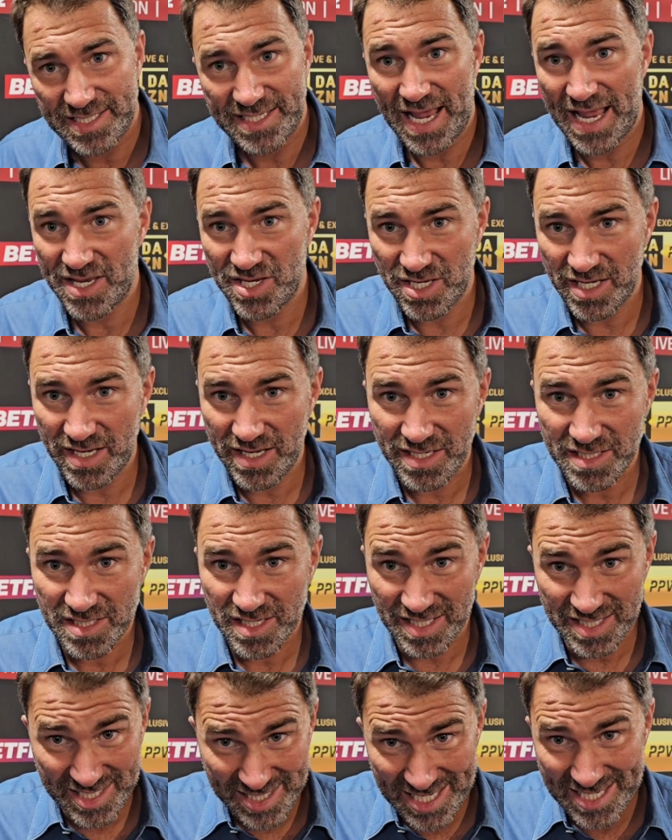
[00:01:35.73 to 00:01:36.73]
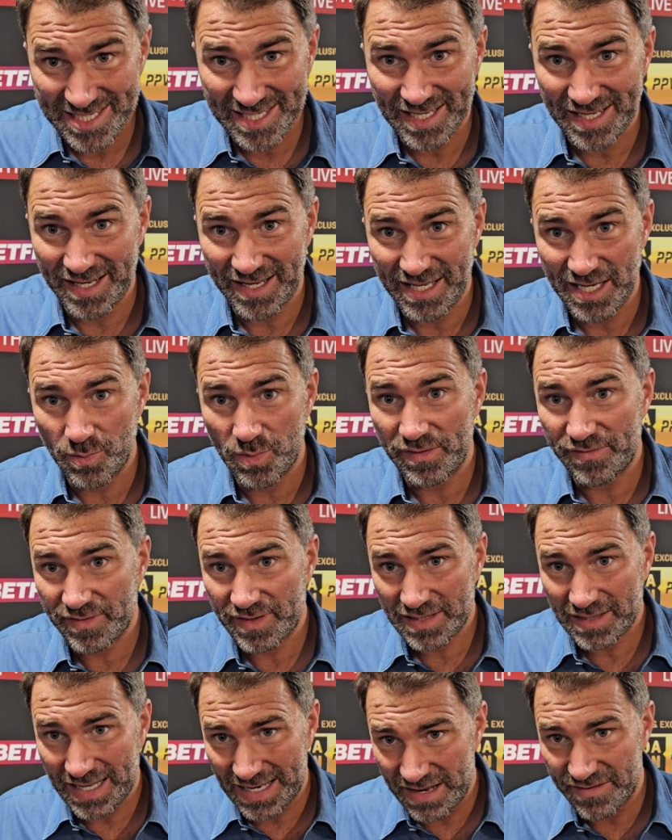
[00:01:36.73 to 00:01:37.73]
10 years, consistently, we've
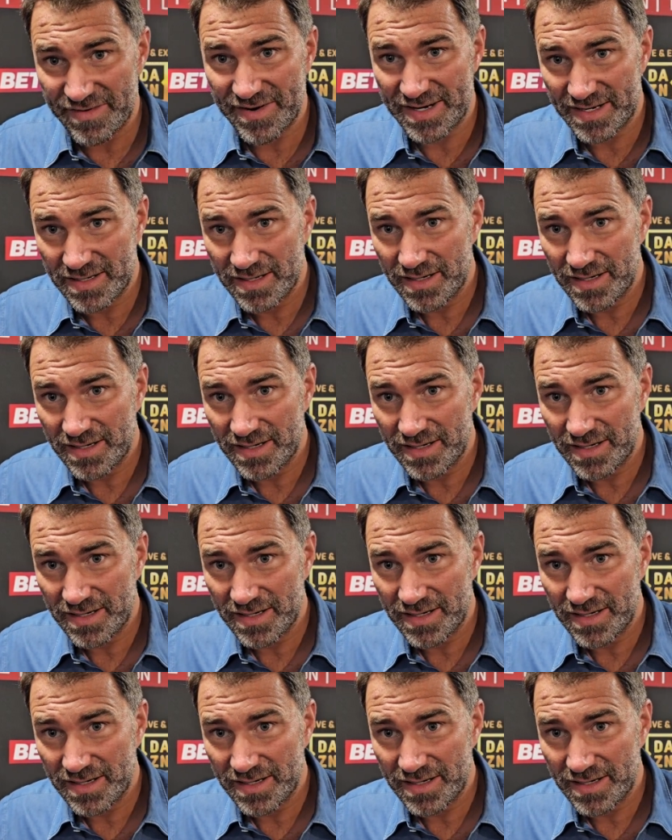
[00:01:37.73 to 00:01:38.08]
delivered